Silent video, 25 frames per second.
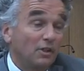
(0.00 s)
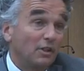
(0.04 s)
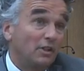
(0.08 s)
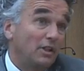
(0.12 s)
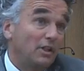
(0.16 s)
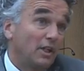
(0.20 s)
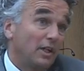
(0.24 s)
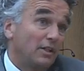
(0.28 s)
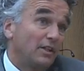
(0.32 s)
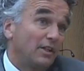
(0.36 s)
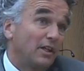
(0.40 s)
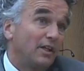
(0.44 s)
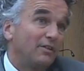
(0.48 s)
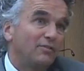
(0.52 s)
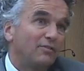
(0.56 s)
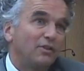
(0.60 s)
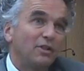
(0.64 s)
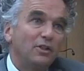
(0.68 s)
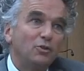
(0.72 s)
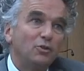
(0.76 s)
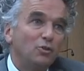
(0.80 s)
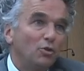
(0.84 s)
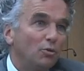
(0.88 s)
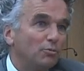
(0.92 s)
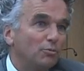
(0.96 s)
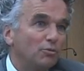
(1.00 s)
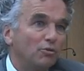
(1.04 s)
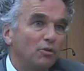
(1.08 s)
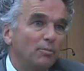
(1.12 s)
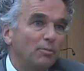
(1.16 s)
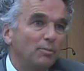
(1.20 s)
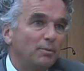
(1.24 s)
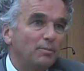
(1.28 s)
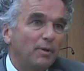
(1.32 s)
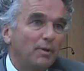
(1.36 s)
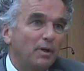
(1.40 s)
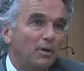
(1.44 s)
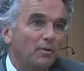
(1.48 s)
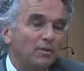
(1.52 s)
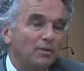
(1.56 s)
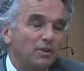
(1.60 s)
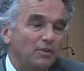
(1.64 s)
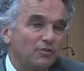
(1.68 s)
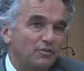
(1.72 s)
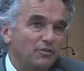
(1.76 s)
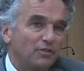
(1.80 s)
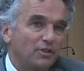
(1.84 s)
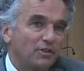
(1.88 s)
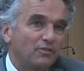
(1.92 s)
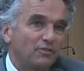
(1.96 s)
Exactly. Yeah, they have an enormous lobby
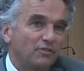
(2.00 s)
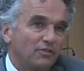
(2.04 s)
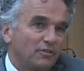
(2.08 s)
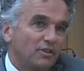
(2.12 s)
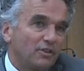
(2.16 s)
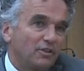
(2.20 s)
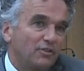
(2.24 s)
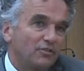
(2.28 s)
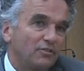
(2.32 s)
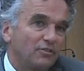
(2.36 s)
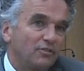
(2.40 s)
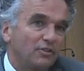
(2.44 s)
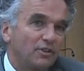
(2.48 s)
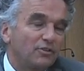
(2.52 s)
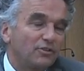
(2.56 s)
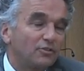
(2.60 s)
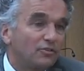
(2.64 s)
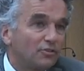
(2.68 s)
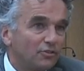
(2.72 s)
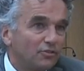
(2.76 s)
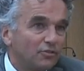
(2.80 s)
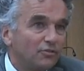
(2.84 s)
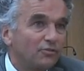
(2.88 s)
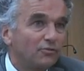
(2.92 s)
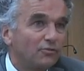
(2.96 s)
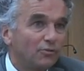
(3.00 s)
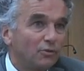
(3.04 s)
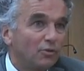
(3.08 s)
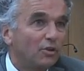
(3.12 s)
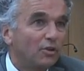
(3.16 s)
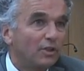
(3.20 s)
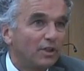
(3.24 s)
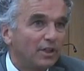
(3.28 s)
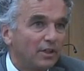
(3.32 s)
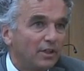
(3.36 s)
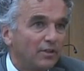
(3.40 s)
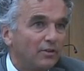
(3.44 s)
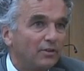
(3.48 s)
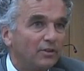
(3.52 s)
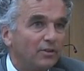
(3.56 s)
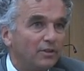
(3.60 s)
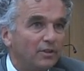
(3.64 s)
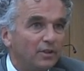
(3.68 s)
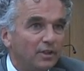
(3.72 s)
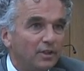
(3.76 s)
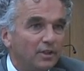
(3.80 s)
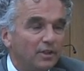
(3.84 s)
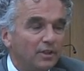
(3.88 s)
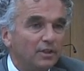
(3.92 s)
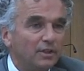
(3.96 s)
power. That's, that's, that's, that's for clear.
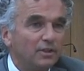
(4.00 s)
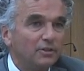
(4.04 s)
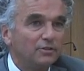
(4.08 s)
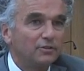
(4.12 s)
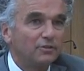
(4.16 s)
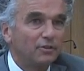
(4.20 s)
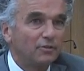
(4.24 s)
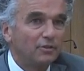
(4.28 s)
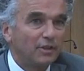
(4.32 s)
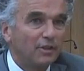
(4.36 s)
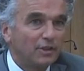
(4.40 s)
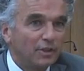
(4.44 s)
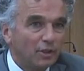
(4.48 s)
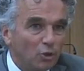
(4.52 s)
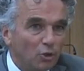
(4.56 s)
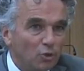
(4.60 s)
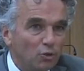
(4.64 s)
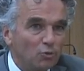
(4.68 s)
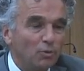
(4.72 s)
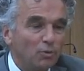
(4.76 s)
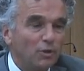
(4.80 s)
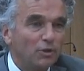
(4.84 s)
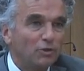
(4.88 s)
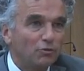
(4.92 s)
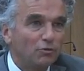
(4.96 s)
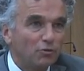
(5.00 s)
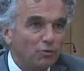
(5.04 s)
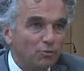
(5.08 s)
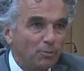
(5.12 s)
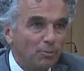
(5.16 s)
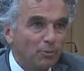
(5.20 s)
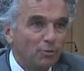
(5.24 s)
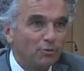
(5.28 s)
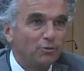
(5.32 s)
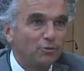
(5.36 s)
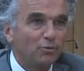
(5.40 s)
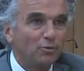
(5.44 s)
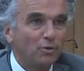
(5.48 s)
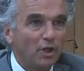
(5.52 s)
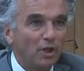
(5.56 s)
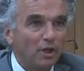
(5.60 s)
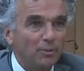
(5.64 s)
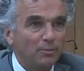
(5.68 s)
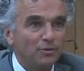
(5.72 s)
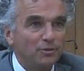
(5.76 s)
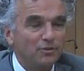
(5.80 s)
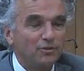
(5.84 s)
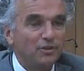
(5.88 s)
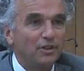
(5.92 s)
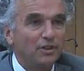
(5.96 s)
So they don't want to respond to
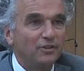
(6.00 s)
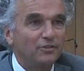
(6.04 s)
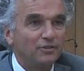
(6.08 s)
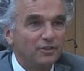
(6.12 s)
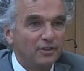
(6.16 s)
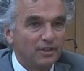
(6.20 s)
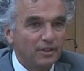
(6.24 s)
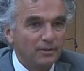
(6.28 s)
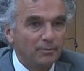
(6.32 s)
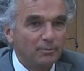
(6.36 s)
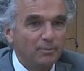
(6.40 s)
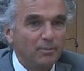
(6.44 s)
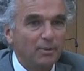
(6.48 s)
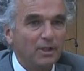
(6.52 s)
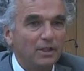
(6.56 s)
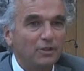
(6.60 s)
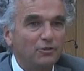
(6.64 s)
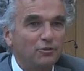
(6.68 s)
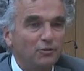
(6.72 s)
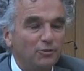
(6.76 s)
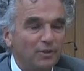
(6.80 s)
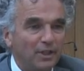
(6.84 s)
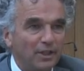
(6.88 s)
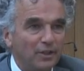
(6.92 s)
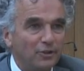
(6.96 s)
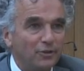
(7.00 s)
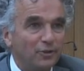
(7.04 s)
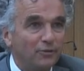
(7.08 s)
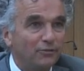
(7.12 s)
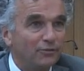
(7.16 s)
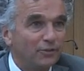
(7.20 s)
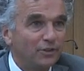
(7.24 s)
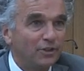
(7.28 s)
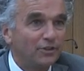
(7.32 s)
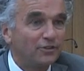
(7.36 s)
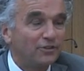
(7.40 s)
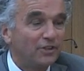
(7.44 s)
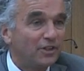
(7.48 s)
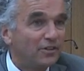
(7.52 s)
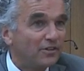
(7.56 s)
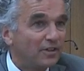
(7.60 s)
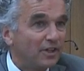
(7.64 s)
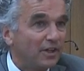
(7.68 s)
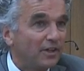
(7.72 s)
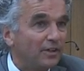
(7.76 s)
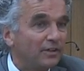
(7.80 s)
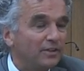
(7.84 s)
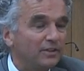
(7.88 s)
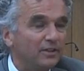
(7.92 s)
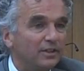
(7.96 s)
climate change, and they manage to get it off the
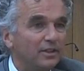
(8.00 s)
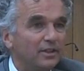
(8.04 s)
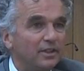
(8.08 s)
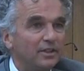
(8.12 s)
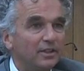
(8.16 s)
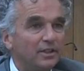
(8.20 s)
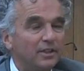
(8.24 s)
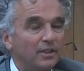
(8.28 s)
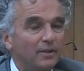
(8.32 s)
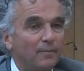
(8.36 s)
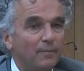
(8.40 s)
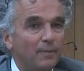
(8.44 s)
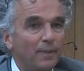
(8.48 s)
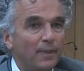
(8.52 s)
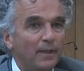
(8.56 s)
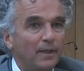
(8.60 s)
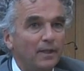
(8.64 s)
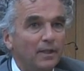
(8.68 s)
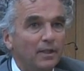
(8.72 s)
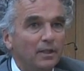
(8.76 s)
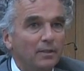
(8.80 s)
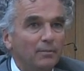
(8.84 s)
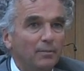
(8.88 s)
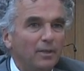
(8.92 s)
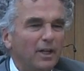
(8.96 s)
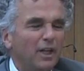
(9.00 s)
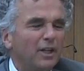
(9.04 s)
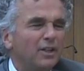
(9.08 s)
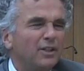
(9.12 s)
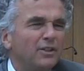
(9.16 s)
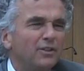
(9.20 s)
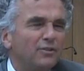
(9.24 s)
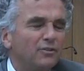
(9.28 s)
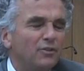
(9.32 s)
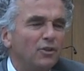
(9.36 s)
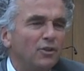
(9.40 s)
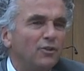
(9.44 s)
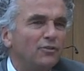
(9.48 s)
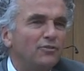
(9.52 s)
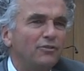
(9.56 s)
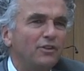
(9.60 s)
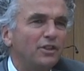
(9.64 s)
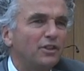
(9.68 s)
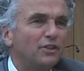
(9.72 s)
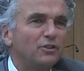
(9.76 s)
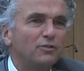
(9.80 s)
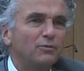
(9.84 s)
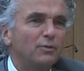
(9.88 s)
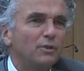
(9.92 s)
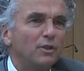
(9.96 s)
agenda. Um, But I didn't, don't
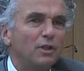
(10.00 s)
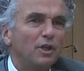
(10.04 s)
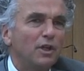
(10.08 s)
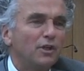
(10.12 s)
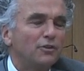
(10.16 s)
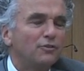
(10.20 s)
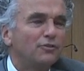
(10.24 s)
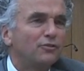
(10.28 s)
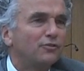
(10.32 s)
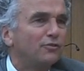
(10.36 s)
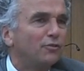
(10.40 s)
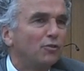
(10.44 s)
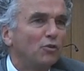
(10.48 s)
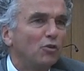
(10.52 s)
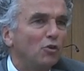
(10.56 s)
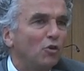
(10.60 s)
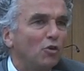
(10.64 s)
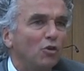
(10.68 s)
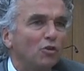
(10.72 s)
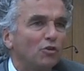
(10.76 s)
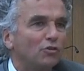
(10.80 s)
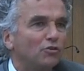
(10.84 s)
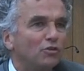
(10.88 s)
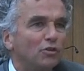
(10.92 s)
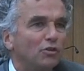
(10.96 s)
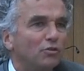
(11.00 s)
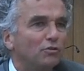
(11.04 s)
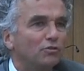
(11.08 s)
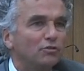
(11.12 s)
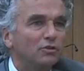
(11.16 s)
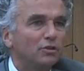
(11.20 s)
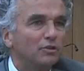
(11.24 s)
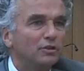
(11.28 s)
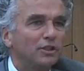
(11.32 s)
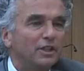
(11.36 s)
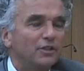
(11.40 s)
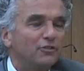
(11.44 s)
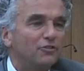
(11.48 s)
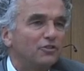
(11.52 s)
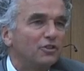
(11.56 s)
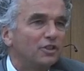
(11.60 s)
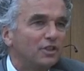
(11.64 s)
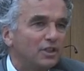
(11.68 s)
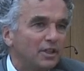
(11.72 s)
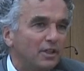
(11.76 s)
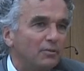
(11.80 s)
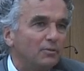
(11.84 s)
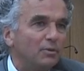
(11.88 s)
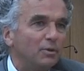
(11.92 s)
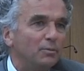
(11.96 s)
think this will last for long. So, so next
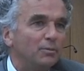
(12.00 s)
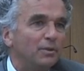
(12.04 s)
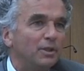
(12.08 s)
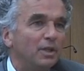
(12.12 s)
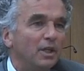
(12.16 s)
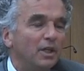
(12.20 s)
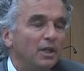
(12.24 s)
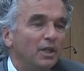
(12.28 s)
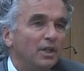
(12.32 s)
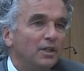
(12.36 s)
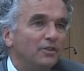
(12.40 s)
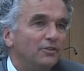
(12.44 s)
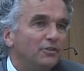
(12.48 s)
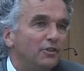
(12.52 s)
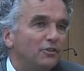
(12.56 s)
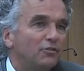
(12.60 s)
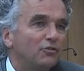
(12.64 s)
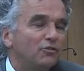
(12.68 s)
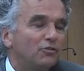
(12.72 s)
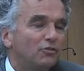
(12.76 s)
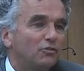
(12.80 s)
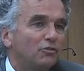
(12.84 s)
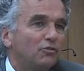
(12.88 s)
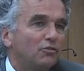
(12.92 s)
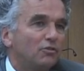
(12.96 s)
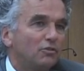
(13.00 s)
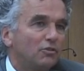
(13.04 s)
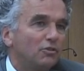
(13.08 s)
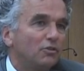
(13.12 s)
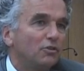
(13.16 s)
year there will be this.